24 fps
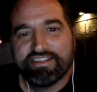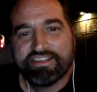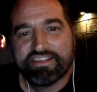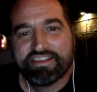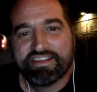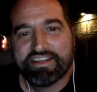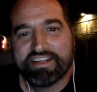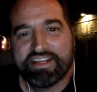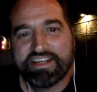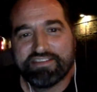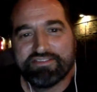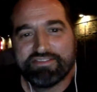
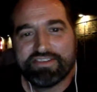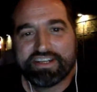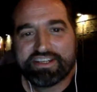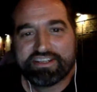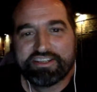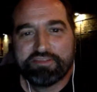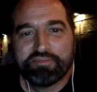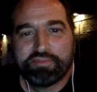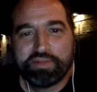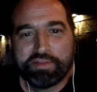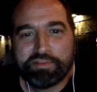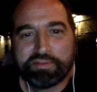Got to have uh,
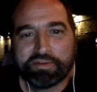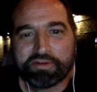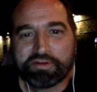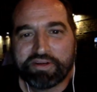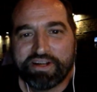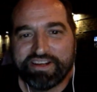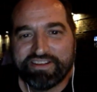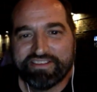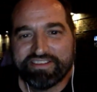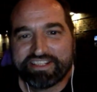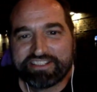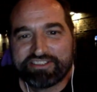good people
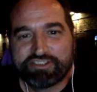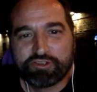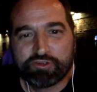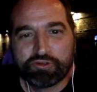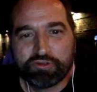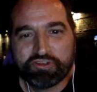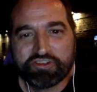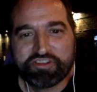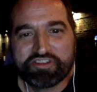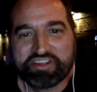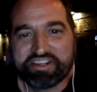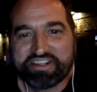around like
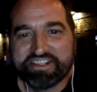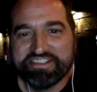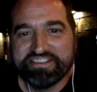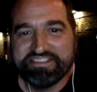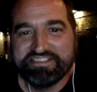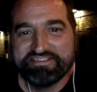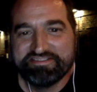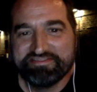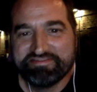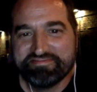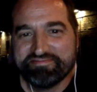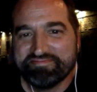Jules
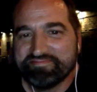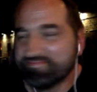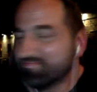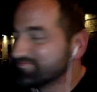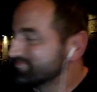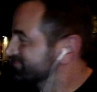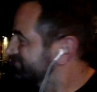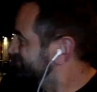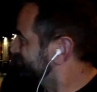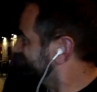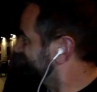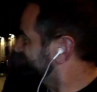there.
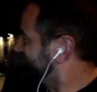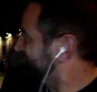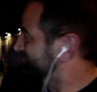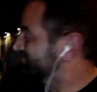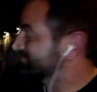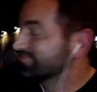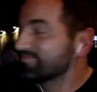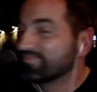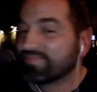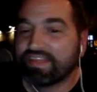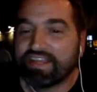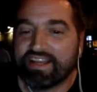
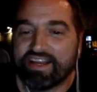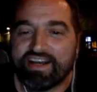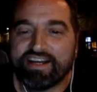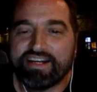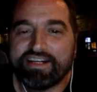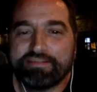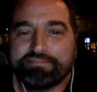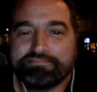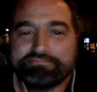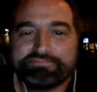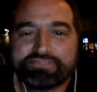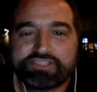
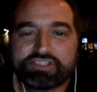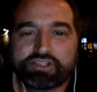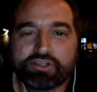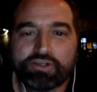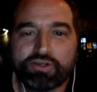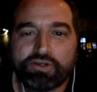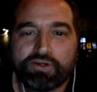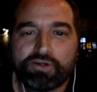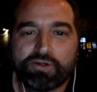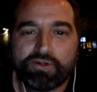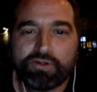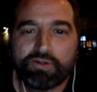Um,
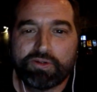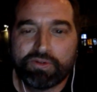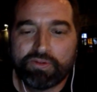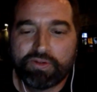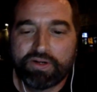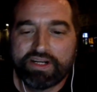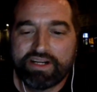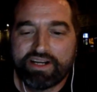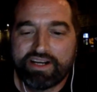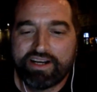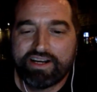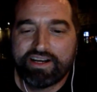
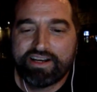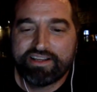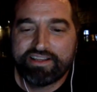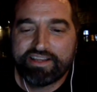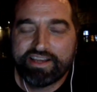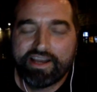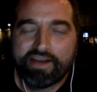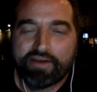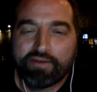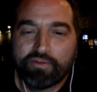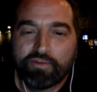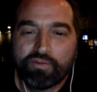so, uh,
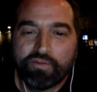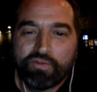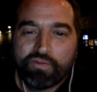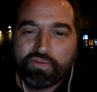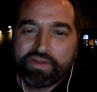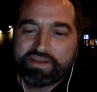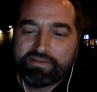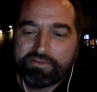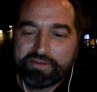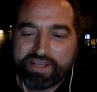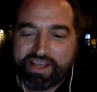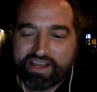yeah,
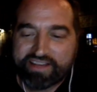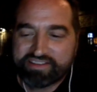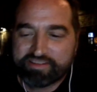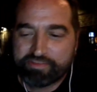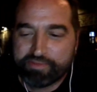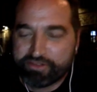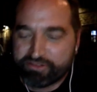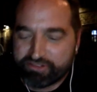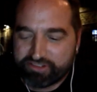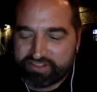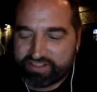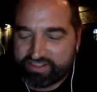we, we got
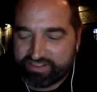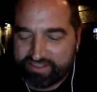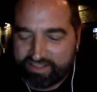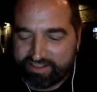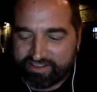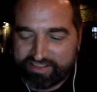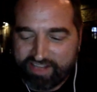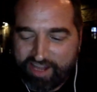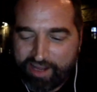some interesting things